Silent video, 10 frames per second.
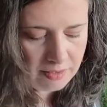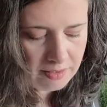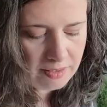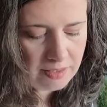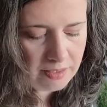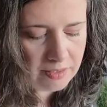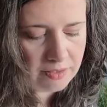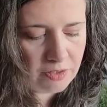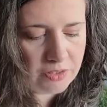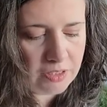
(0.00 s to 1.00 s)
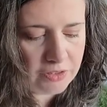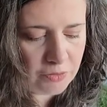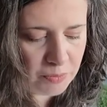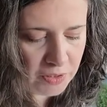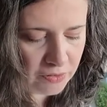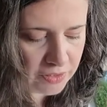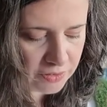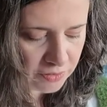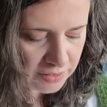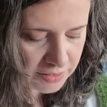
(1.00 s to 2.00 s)
not a lot of progress
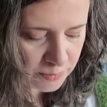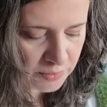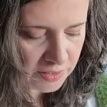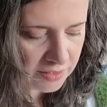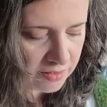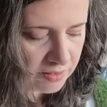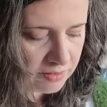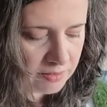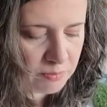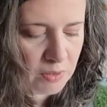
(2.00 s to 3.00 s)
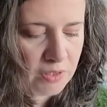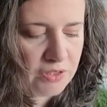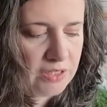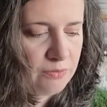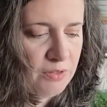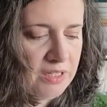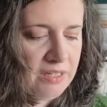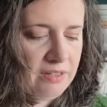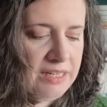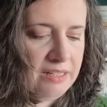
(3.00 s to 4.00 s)
on this one either. Apologies for
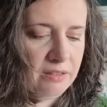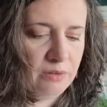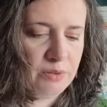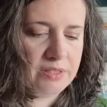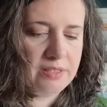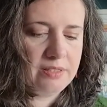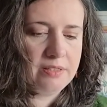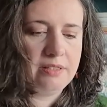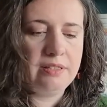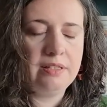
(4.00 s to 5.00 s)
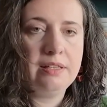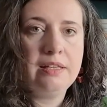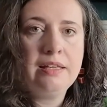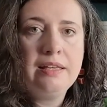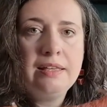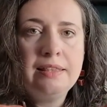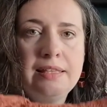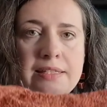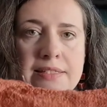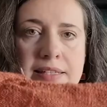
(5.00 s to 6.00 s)
any needle noises.
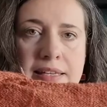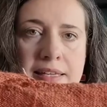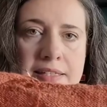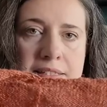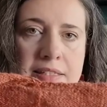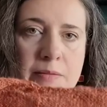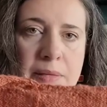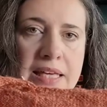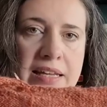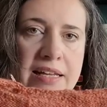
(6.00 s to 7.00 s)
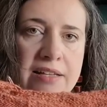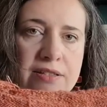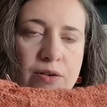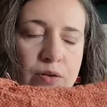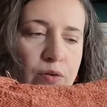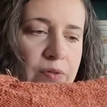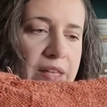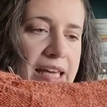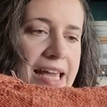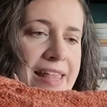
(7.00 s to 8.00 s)
This is the beginnings of
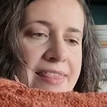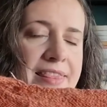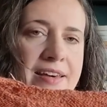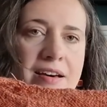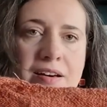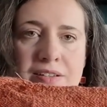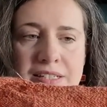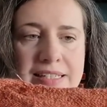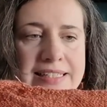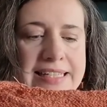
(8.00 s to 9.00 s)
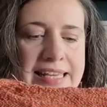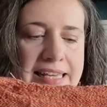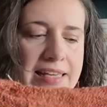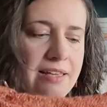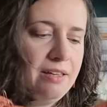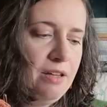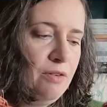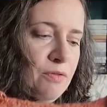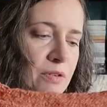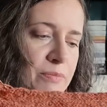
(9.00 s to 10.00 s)
the In the Garden tee
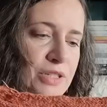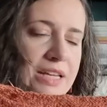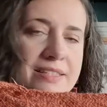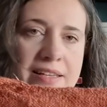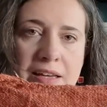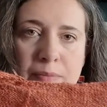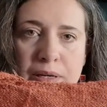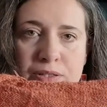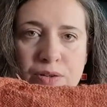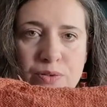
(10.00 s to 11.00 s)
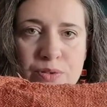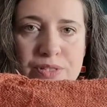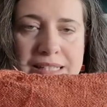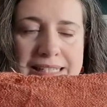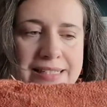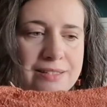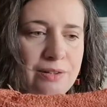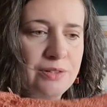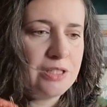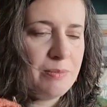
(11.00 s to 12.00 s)
from Jessica McDonald. This is
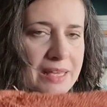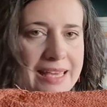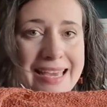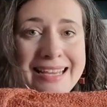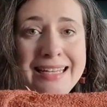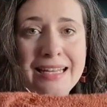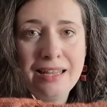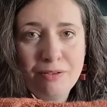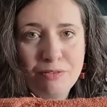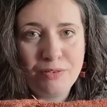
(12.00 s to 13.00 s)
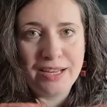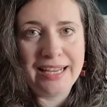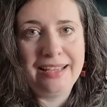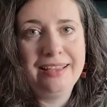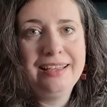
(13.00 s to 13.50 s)
going to be a lovely,